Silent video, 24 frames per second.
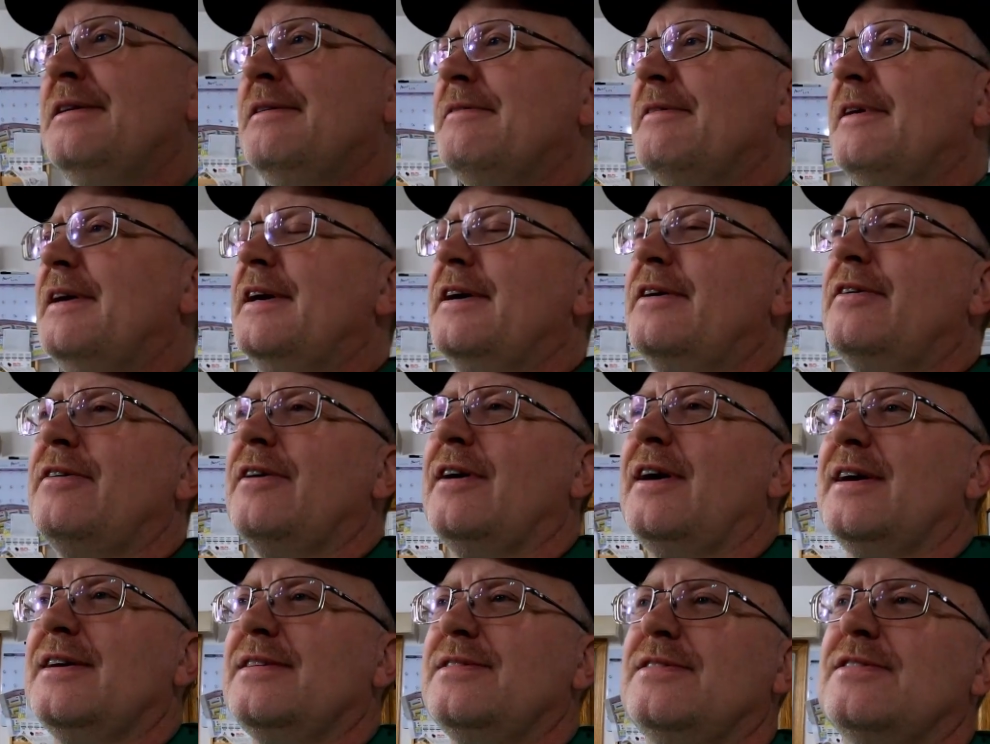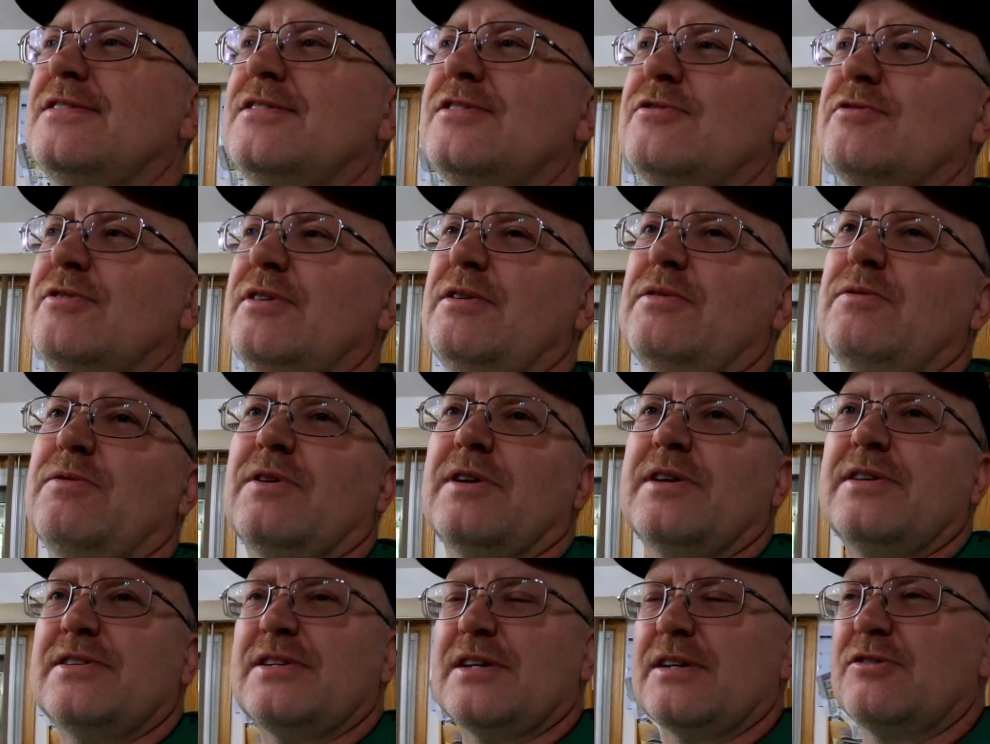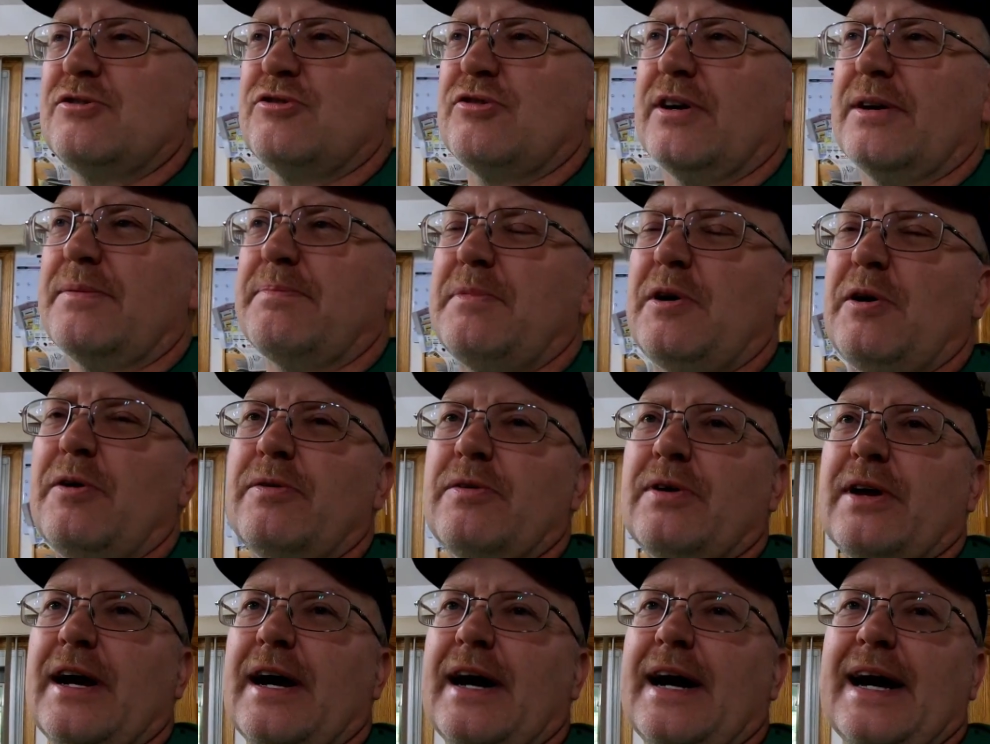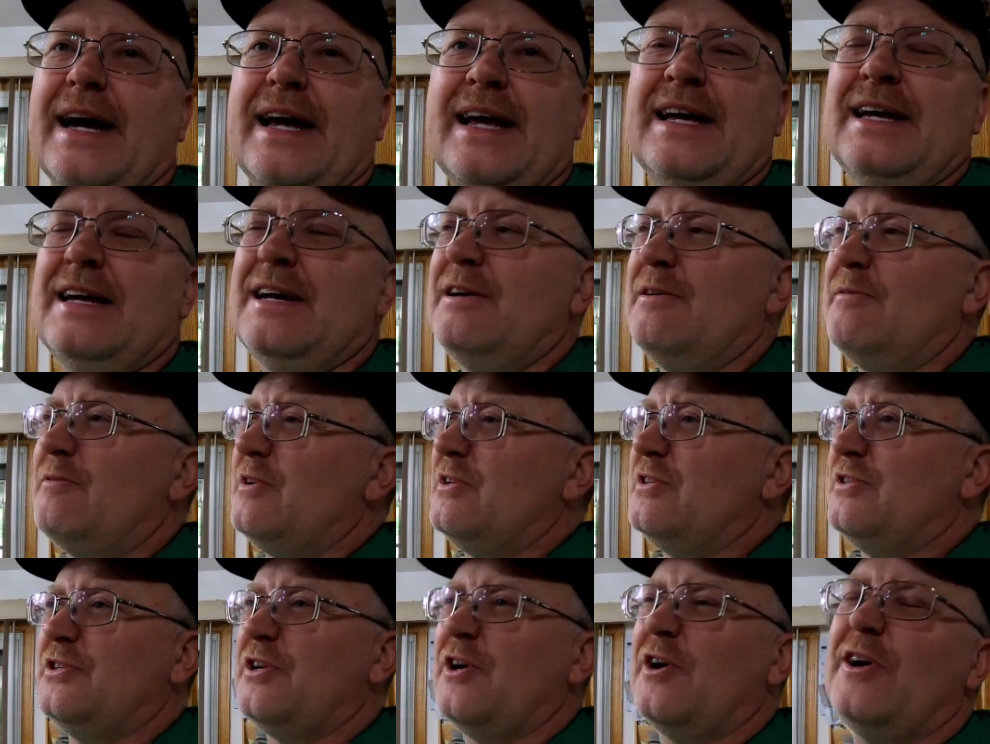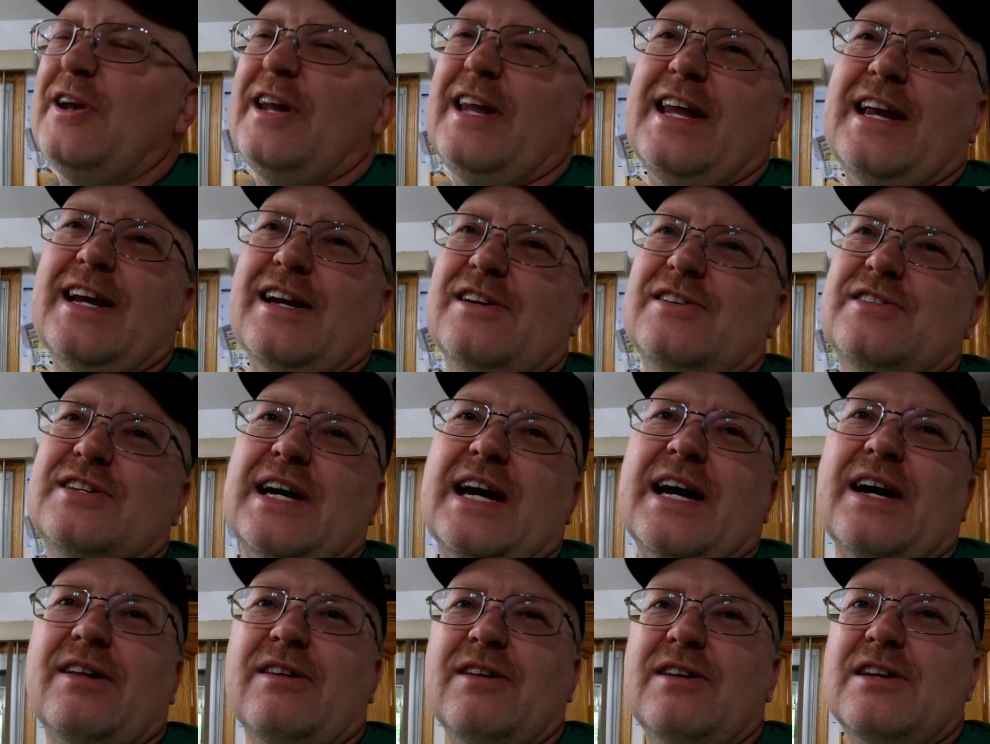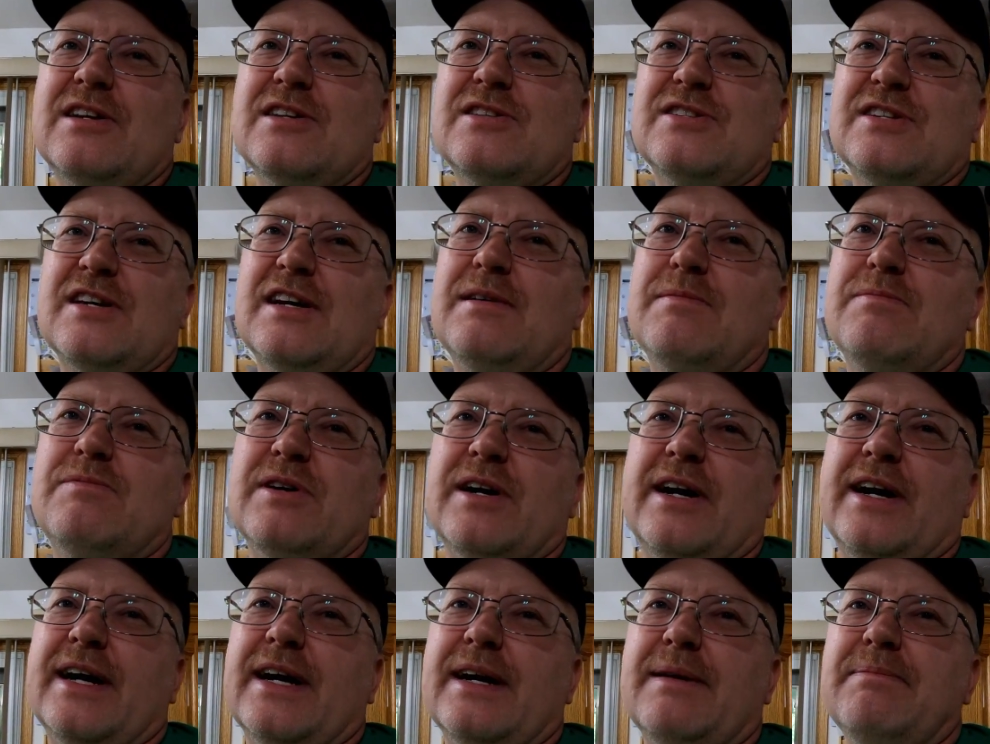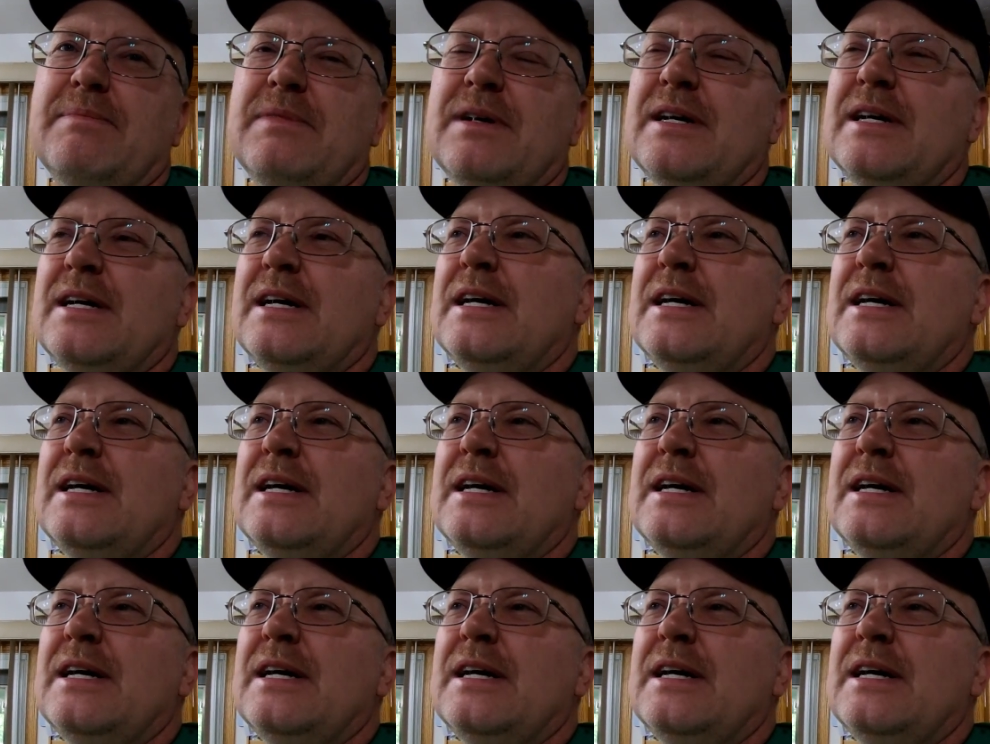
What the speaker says: Right across the street was a truck mount guy. We started at exactly the same time.